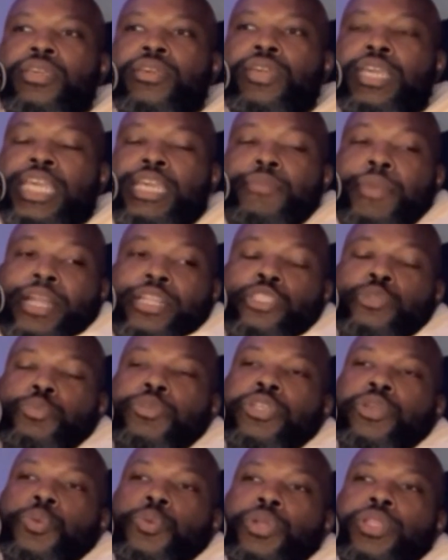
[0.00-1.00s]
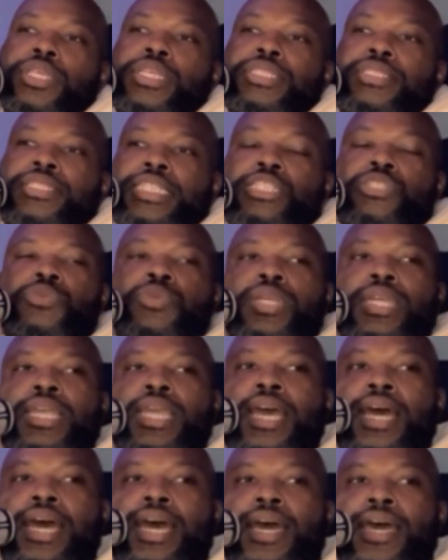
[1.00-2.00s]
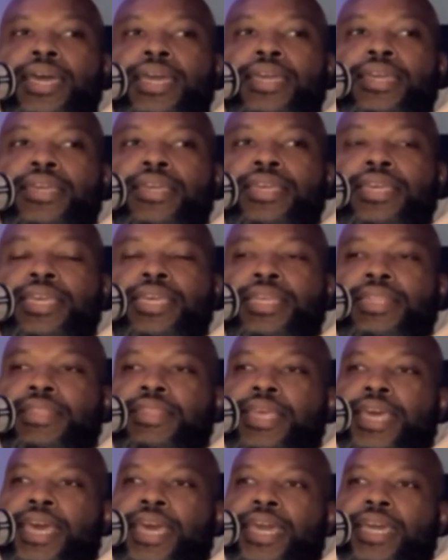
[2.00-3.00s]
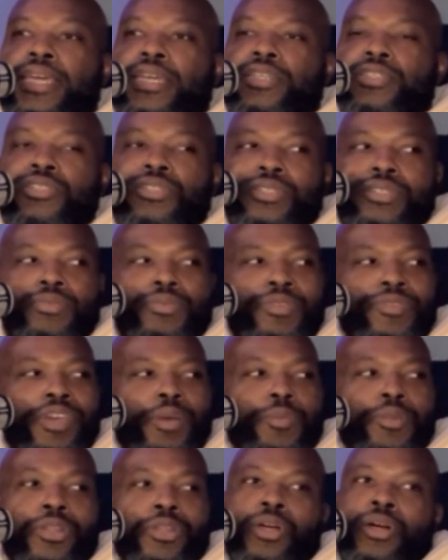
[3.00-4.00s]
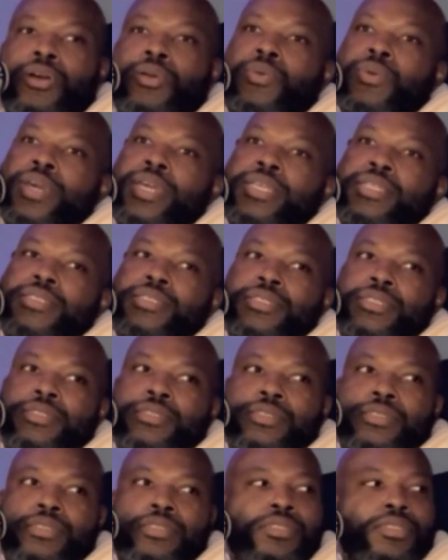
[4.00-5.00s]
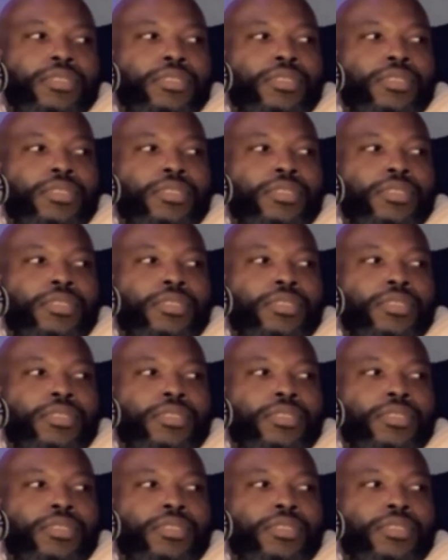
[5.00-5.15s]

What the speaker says: He might just be a real eccentric guy that, because look, we've come a long way since,